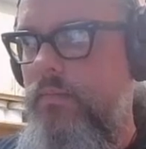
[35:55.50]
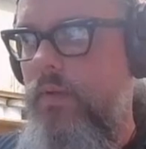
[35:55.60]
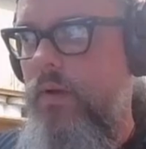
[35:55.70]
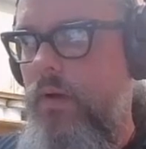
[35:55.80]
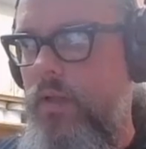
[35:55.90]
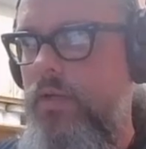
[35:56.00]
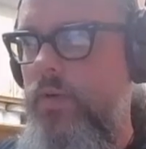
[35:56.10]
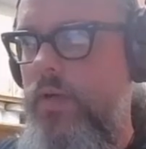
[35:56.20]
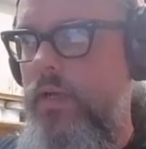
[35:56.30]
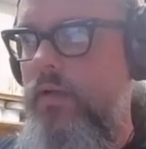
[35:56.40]
all
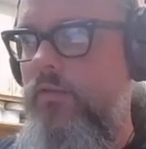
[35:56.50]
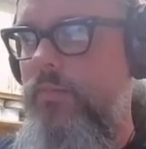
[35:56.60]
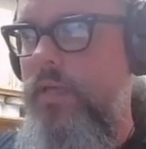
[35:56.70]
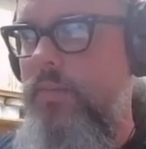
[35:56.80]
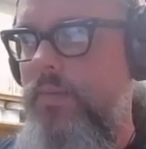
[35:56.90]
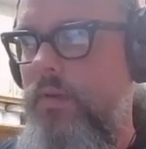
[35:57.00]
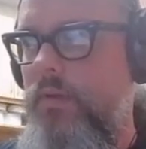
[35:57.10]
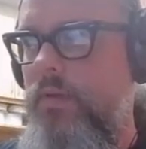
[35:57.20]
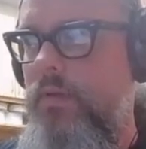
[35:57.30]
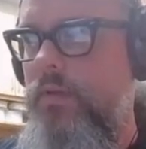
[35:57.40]
creative
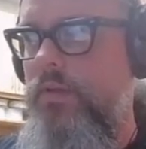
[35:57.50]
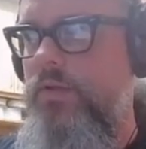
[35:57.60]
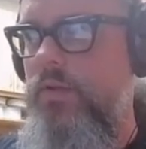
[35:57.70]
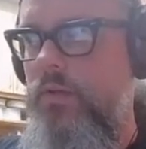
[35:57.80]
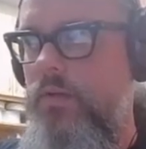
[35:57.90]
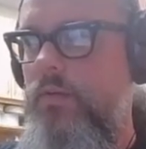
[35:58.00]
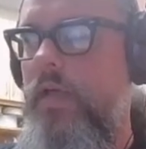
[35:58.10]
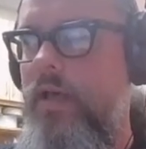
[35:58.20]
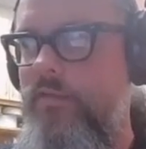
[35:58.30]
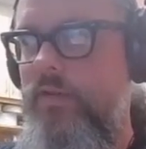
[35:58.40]
people do
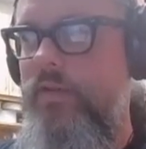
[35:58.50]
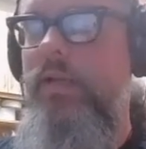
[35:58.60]
heavily